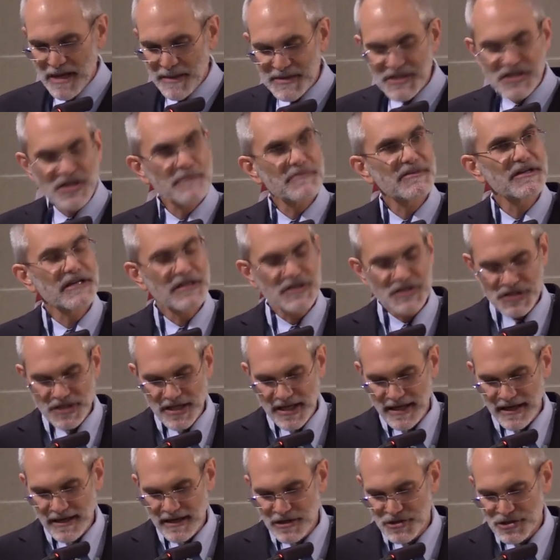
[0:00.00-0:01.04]
Maybe something as
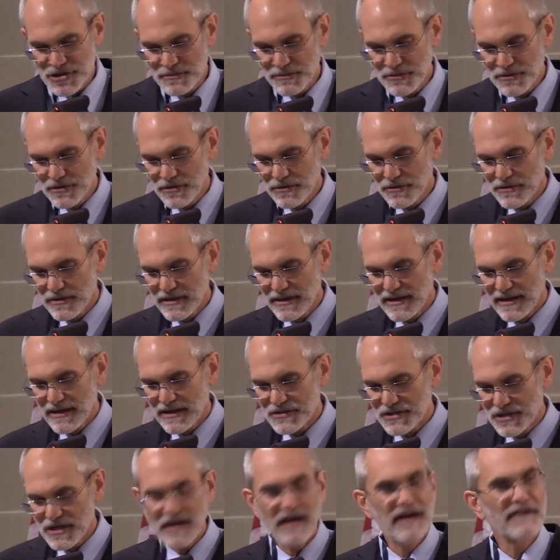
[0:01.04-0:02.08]
tangible
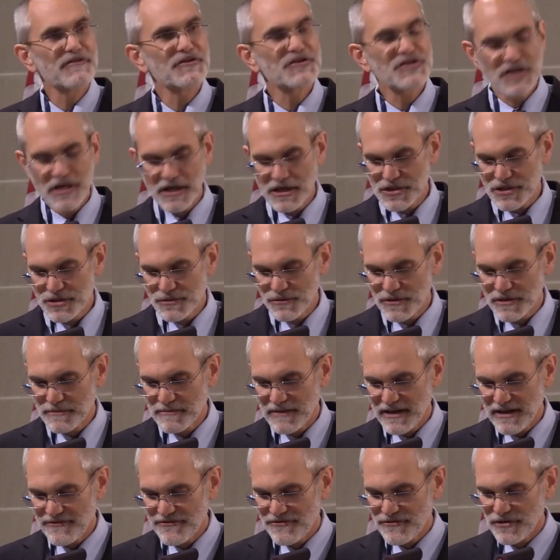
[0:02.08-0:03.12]
as a conversation with
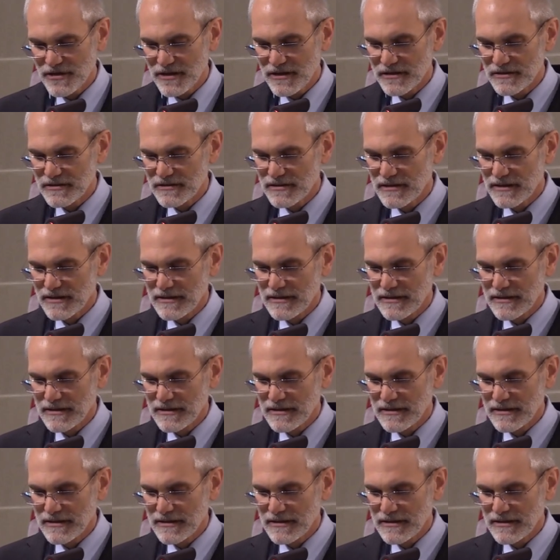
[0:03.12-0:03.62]
my friend,